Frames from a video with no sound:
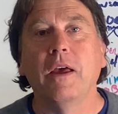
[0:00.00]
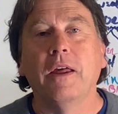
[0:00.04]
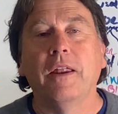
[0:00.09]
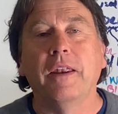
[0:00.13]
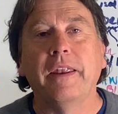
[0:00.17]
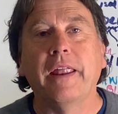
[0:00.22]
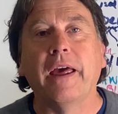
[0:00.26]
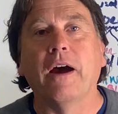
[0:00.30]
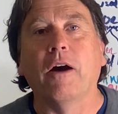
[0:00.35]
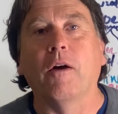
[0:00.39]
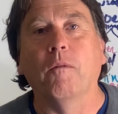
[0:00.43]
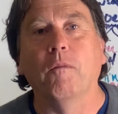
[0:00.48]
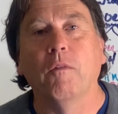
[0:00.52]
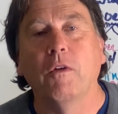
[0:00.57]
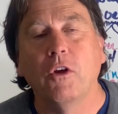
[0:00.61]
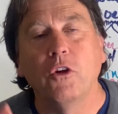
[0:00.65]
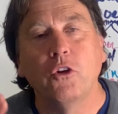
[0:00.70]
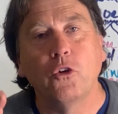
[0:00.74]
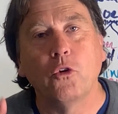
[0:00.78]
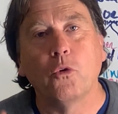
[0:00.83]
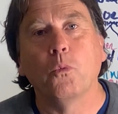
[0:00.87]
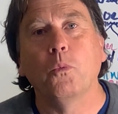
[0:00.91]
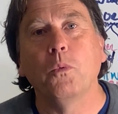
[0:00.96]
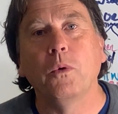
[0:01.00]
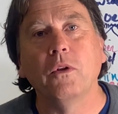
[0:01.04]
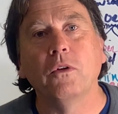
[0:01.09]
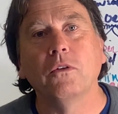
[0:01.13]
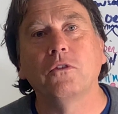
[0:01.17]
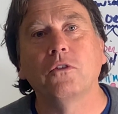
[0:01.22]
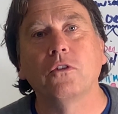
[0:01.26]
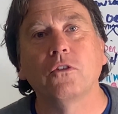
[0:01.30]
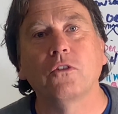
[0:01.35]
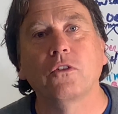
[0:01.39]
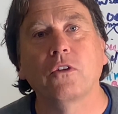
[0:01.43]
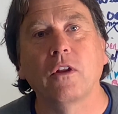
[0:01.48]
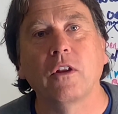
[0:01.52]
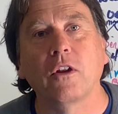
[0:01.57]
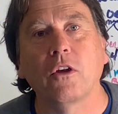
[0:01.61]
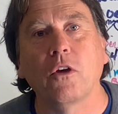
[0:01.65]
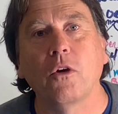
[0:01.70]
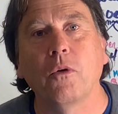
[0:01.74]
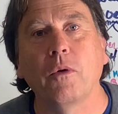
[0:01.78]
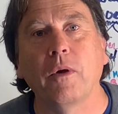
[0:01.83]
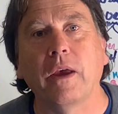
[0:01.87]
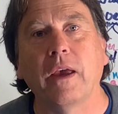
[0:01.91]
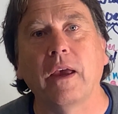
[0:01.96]
Now, your realtor is going to
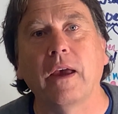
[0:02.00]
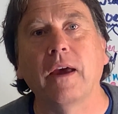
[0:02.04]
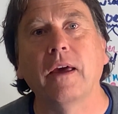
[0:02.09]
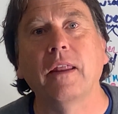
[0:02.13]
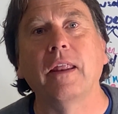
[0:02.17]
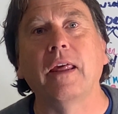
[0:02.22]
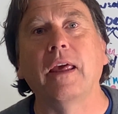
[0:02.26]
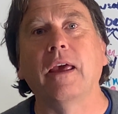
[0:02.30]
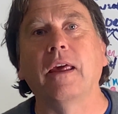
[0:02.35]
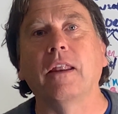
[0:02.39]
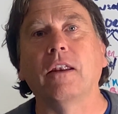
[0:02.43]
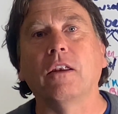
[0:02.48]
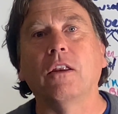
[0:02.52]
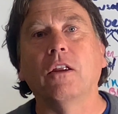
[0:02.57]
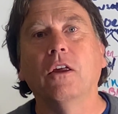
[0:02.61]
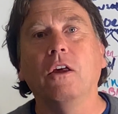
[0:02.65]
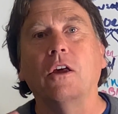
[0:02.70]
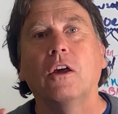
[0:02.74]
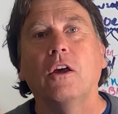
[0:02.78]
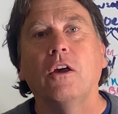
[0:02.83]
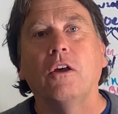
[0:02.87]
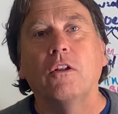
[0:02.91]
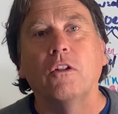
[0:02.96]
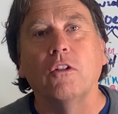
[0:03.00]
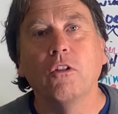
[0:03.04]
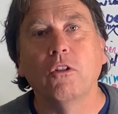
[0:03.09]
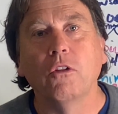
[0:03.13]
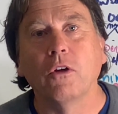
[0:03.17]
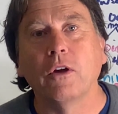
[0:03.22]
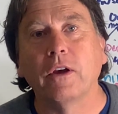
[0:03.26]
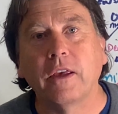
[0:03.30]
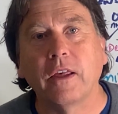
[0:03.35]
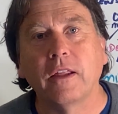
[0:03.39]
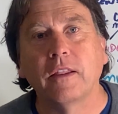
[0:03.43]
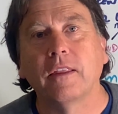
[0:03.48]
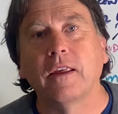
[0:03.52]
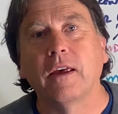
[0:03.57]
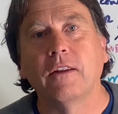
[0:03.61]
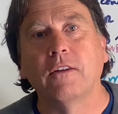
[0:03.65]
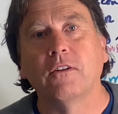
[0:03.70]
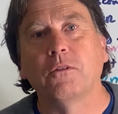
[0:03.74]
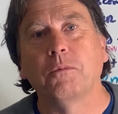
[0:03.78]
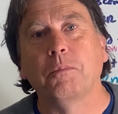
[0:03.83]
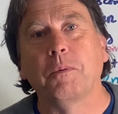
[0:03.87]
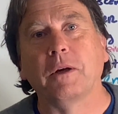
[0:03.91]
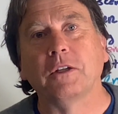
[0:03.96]
go ahead and look at that
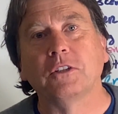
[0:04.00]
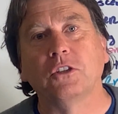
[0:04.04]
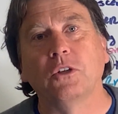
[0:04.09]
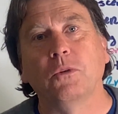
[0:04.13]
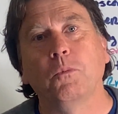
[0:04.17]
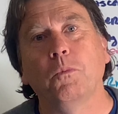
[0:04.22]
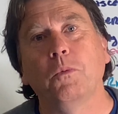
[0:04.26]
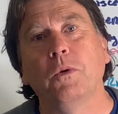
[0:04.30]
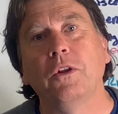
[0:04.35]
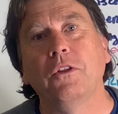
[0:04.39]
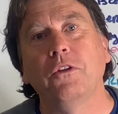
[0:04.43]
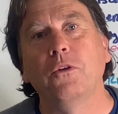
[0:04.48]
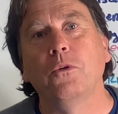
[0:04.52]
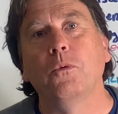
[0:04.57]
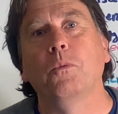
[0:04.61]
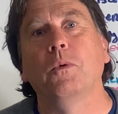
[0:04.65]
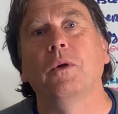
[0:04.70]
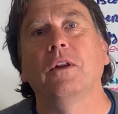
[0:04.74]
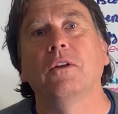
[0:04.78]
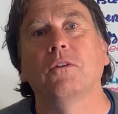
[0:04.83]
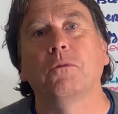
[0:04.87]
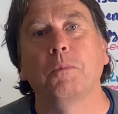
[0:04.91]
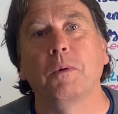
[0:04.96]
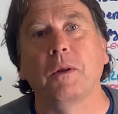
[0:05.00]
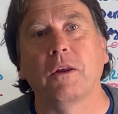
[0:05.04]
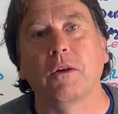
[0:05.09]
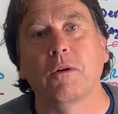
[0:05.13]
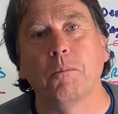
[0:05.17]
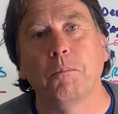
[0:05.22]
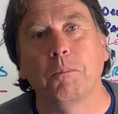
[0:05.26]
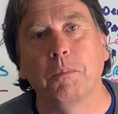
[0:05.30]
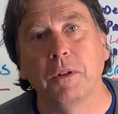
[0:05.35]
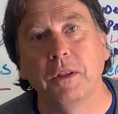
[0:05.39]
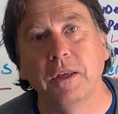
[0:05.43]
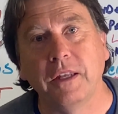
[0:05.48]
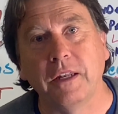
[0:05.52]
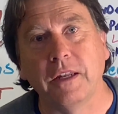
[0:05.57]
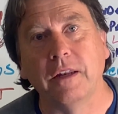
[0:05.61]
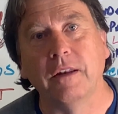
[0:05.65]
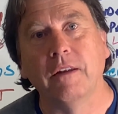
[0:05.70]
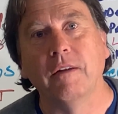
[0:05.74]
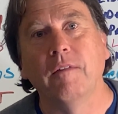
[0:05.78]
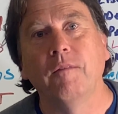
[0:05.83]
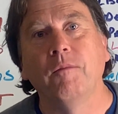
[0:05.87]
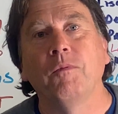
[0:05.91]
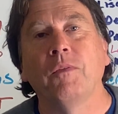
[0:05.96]
inspection with you when it's been completed.
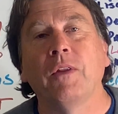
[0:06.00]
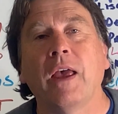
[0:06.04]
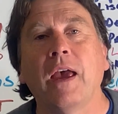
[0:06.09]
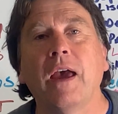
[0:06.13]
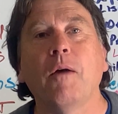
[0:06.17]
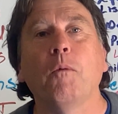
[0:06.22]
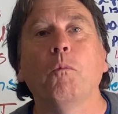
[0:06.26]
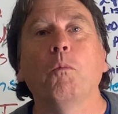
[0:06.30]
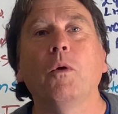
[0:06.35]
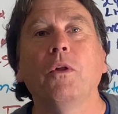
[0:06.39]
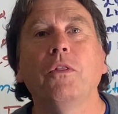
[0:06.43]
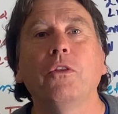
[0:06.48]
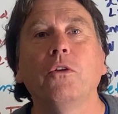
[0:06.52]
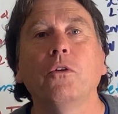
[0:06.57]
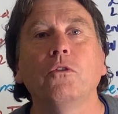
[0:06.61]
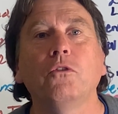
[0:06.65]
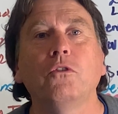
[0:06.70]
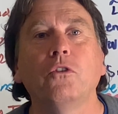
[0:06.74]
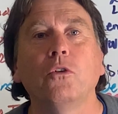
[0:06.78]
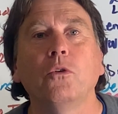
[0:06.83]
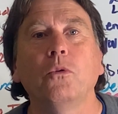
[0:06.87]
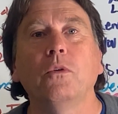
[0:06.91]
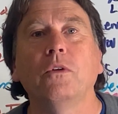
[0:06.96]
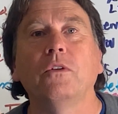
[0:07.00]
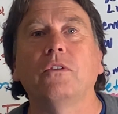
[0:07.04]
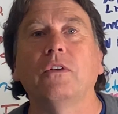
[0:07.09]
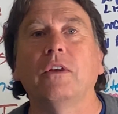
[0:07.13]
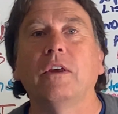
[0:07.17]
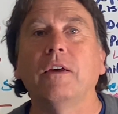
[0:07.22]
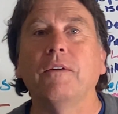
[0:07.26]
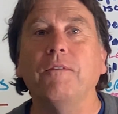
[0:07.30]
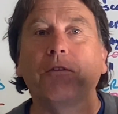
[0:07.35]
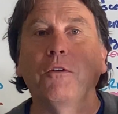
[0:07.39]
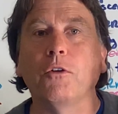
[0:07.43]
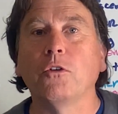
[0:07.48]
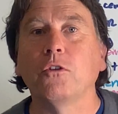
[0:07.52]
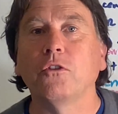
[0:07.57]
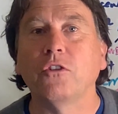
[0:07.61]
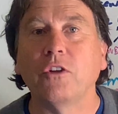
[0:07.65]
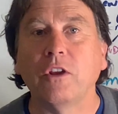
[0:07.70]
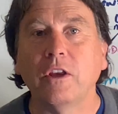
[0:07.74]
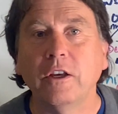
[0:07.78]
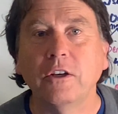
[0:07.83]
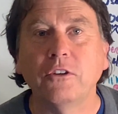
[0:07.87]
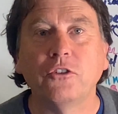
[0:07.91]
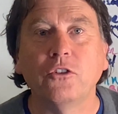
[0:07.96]
And what they'll do is if there's
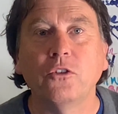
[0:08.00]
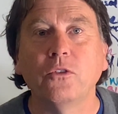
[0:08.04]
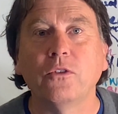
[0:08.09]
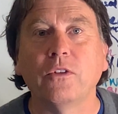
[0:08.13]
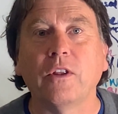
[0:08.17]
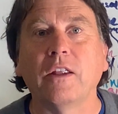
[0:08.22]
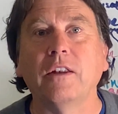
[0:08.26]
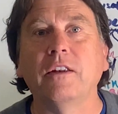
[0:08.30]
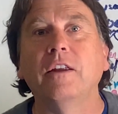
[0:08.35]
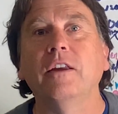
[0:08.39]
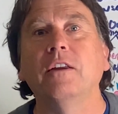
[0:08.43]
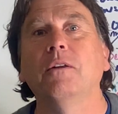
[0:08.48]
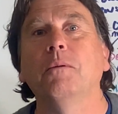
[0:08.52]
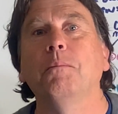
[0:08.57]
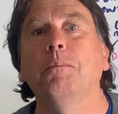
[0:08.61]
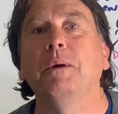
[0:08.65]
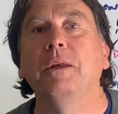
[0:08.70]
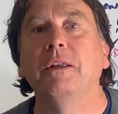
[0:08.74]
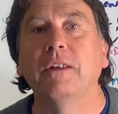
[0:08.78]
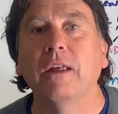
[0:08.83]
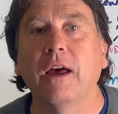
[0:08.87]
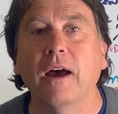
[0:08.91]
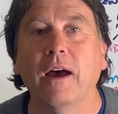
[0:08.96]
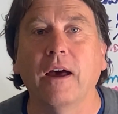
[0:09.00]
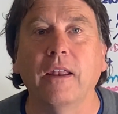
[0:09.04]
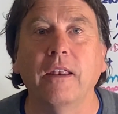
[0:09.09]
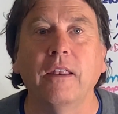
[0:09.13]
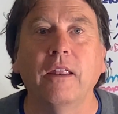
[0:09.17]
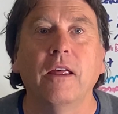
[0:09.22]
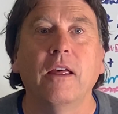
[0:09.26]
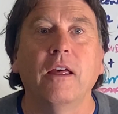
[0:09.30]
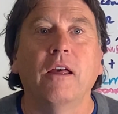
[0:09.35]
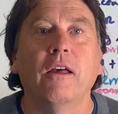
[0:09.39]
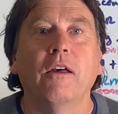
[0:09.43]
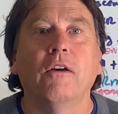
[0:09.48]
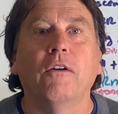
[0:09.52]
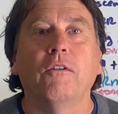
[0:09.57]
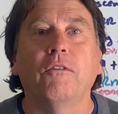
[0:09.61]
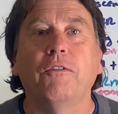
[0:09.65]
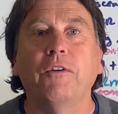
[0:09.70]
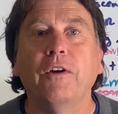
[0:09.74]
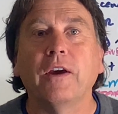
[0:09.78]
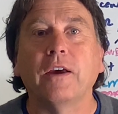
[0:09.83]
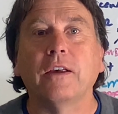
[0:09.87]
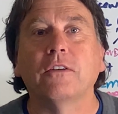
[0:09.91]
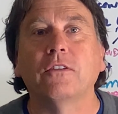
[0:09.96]
issues that need to be done,
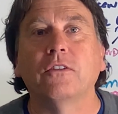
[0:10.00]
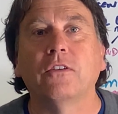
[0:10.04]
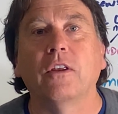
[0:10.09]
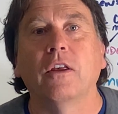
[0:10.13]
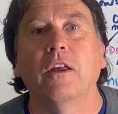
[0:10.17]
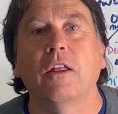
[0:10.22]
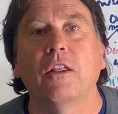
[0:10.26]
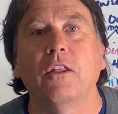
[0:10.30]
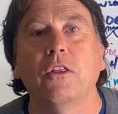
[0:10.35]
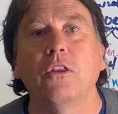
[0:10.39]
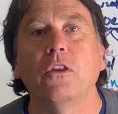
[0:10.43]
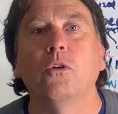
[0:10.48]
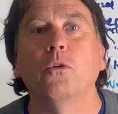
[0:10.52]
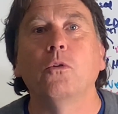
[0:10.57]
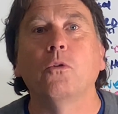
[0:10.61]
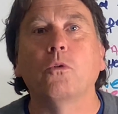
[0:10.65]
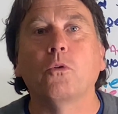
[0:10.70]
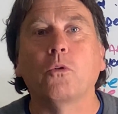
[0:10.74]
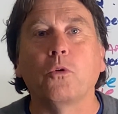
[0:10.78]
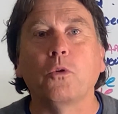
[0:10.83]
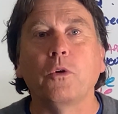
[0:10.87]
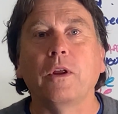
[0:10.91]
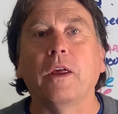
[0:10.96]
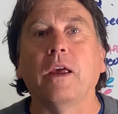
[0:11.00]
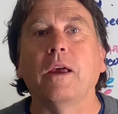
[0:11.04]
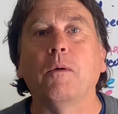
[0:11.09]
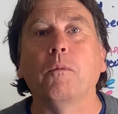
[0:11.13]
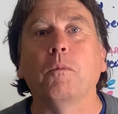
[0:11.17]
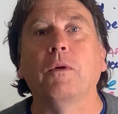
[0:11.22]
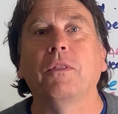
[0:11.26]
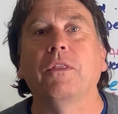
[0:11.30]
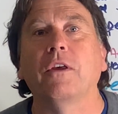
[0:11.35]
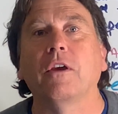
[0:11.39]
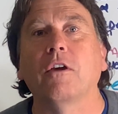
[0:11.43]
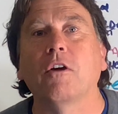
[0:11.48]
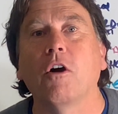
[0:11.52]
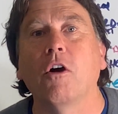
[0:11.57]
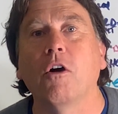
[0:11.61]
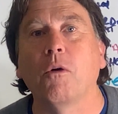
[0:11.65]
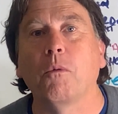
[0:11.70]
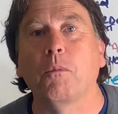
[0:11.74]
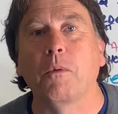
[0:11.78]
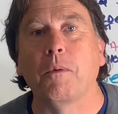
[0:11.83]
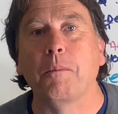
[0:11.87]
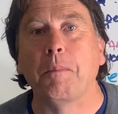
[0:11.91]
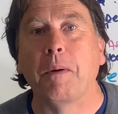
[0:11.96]
fix, you'll create what they
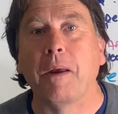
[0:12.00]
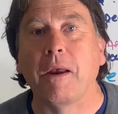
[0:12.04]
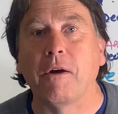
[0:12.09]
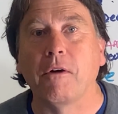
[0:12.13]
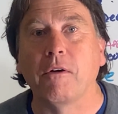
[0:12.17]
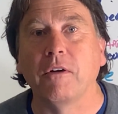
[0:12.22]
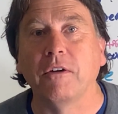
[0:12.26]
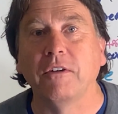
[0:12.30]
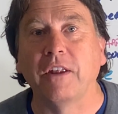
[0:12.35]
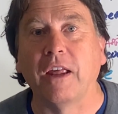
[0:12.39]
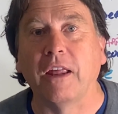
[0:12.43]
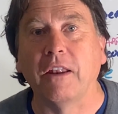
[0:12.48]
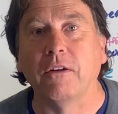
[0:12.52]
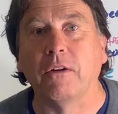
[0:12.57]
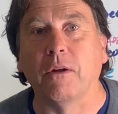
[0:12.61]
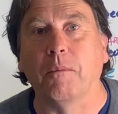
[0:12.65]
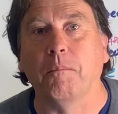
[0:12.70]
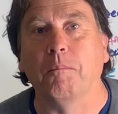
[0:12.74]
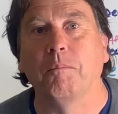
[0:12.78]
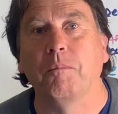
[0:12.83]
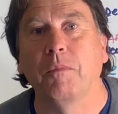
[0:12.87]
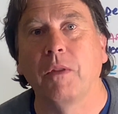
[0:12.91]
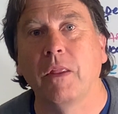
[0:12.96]
call a repair addendum.